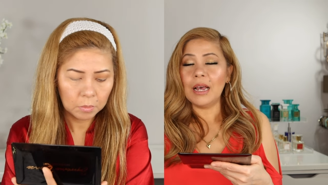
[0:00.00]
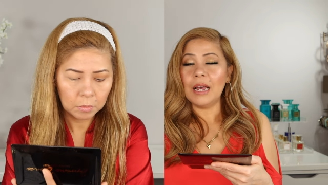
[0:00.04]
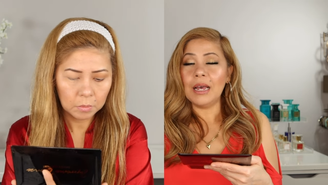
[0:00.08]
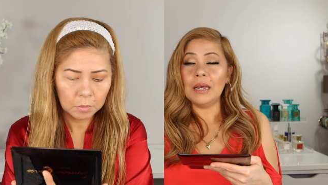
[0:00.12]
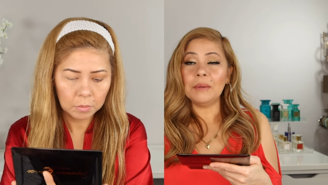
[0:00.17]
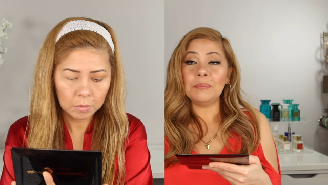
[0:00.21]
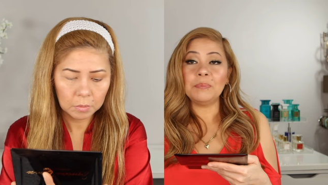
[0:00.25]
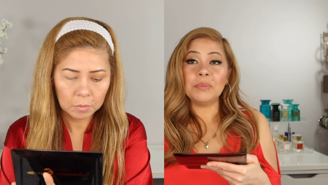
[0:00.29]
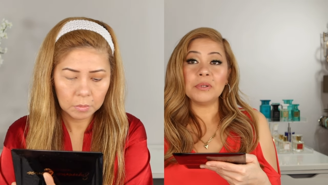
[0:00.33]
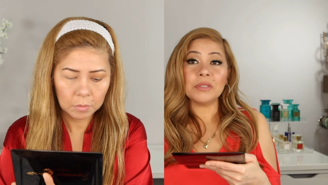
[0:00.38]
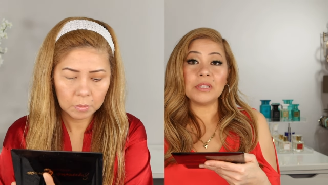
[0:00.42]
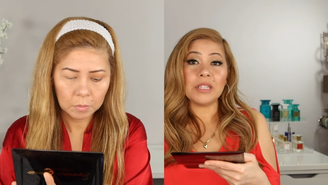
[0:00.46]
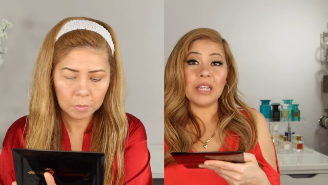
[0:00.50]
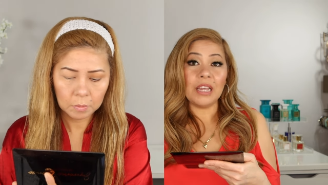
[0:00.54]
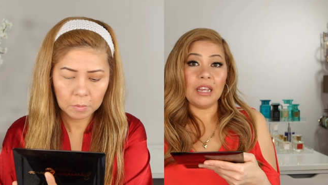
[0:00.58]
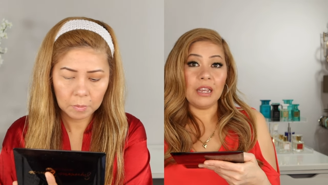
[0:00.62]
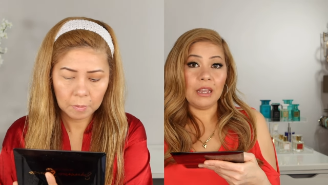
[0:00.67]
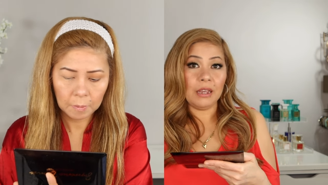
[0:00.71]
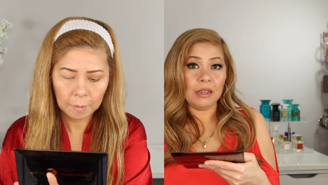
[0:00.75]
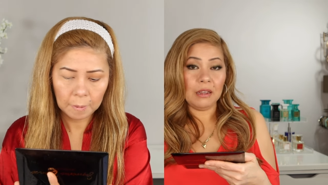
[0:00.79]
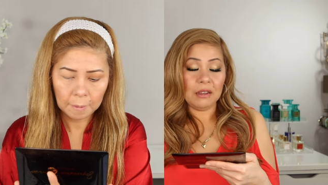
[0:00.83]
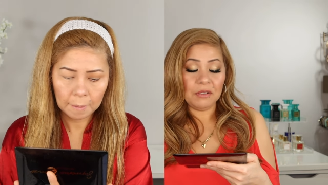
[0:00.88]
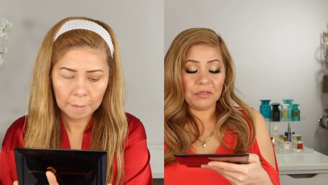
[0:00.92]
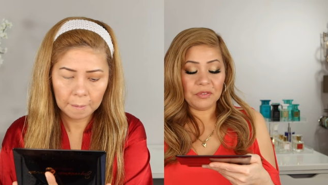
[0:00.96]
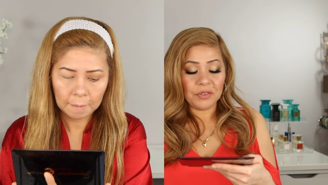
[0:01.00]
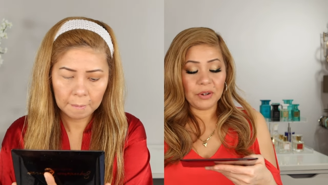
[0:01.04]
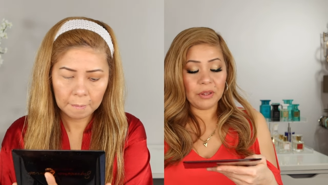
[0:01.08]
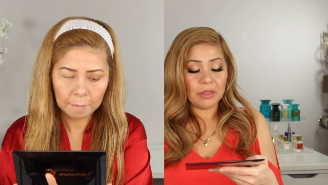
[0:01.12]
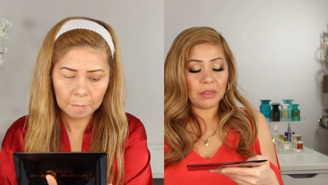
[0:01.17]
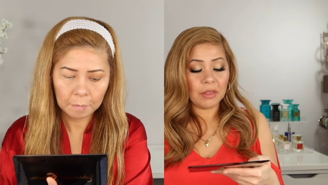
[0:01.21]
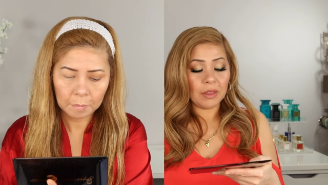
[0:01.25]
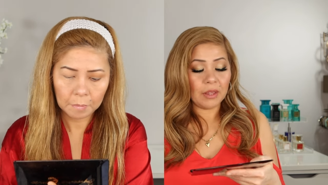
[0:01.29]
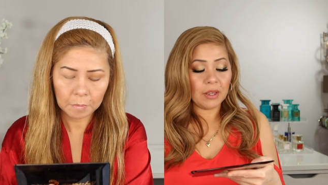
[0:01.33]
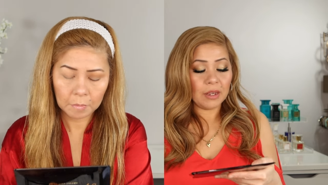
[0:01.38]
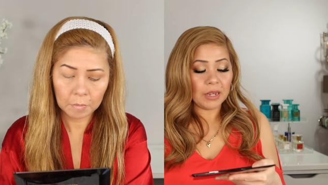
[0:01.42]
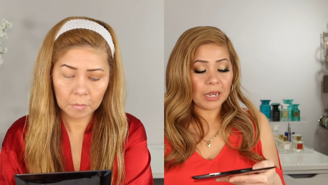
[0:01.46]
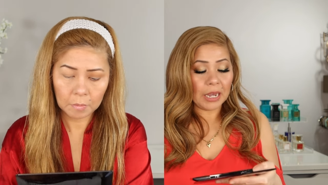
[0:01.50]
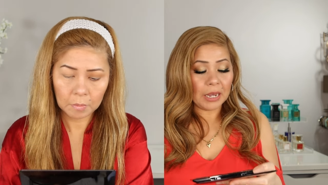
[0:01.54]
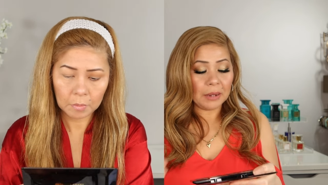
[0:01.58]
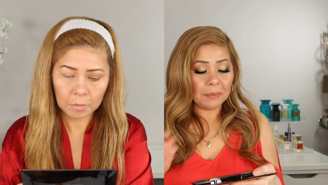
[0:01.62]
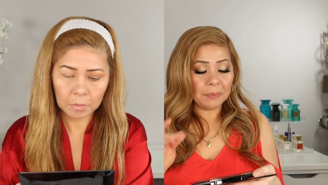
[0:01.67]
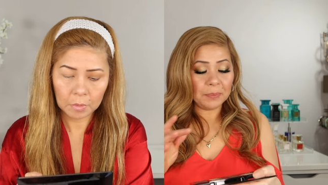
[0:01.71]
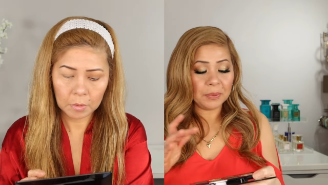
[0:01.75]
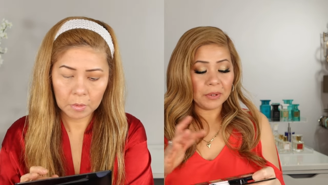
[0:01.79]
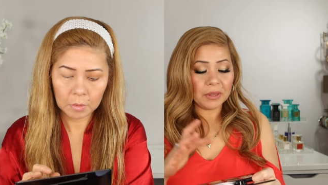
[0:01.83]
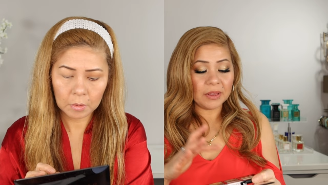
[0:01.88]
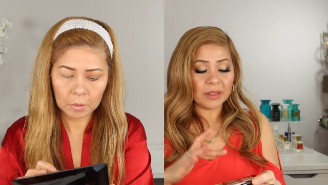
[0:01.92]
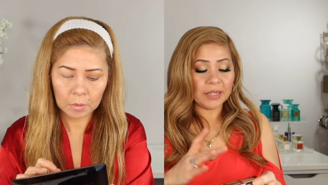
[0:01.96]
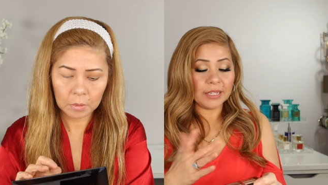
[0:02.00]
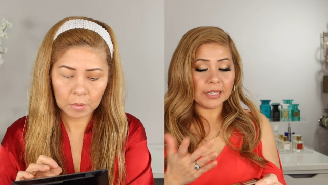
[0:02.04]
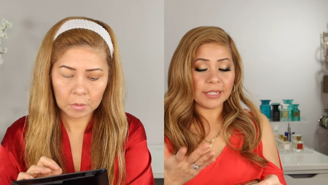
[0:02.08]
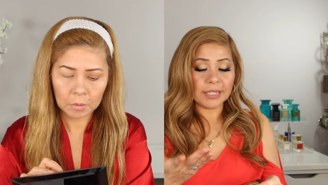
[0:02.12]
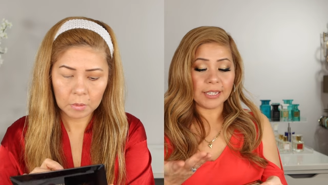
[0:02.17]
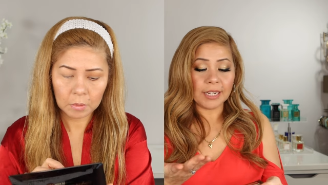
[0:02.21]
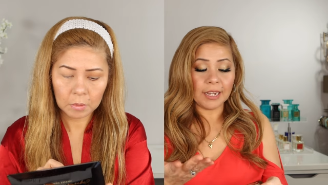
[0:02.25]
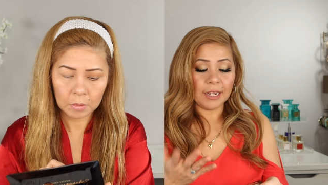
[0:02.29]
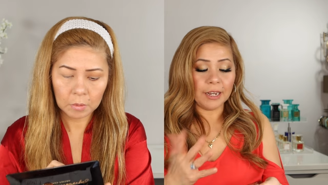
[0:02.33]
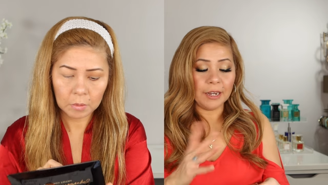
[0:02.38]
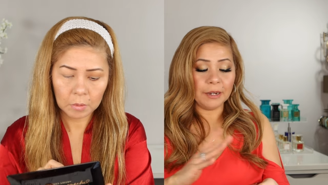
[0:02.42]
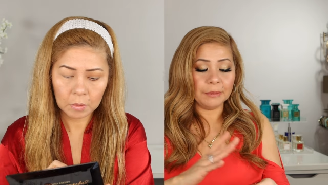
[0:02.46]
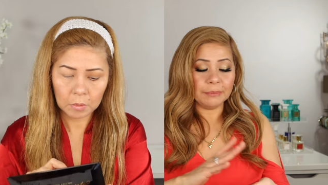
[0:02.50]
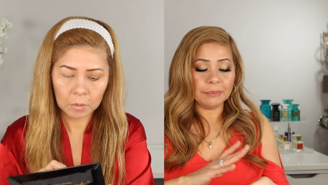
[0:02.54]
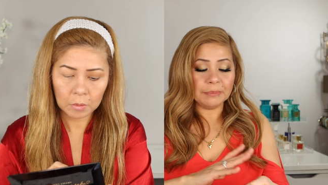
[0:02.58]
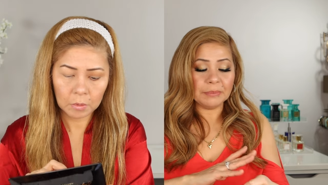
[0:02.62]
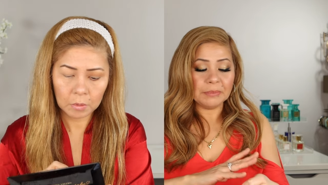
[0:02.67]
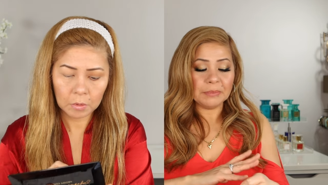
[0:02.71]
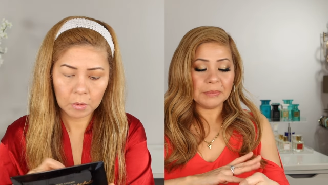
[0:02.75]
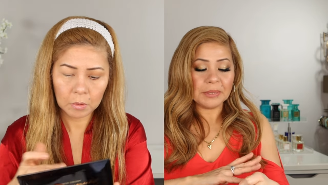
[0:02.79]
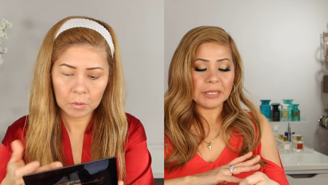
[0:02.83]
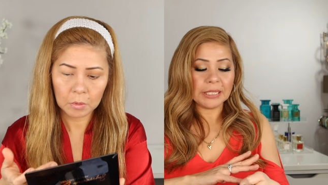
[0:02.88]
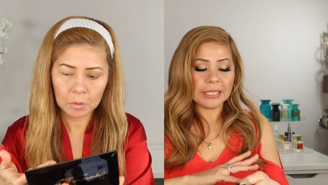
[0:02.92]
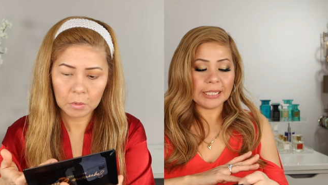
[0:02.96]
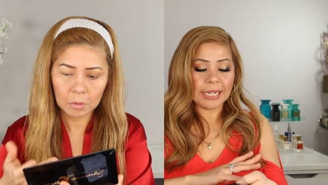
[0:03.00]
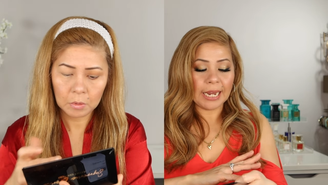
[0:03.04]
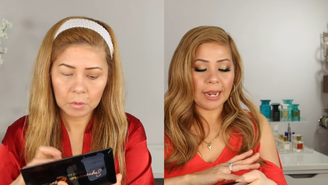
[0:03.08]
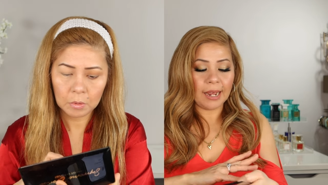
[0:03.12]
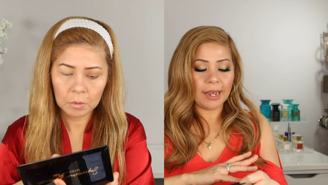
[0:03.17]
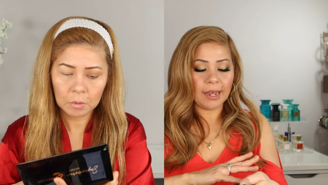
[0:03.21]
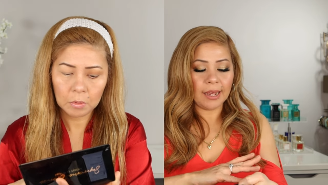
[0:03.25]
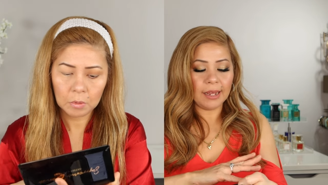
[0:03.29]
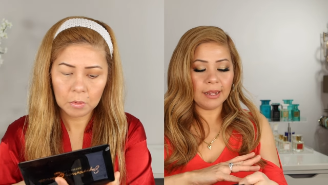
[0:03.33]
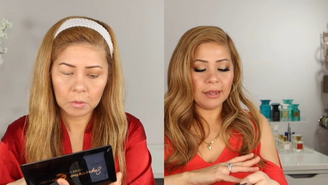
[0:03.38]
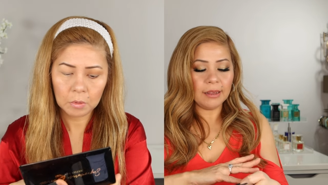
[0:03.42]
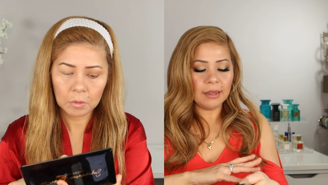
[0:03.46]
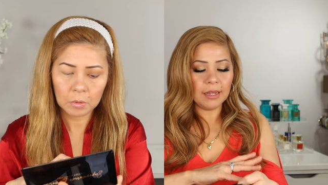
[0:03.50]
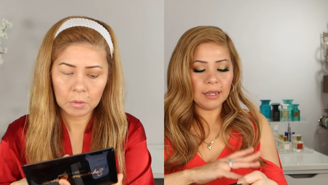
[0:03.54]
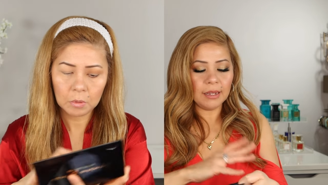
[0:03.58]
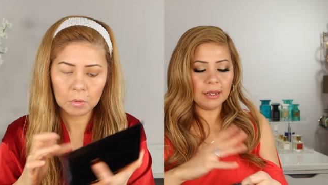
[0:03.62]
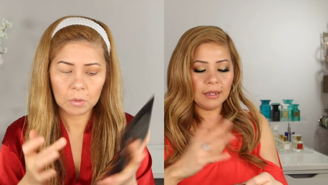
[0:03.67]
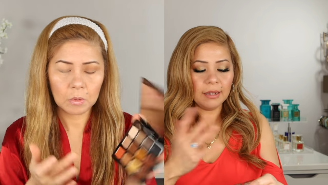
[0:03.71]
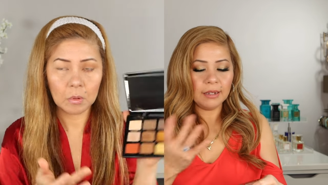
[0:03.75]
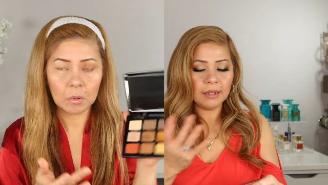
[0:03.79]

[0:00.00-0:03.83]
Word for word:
Speaker 1: I put everything. I put this um, sand,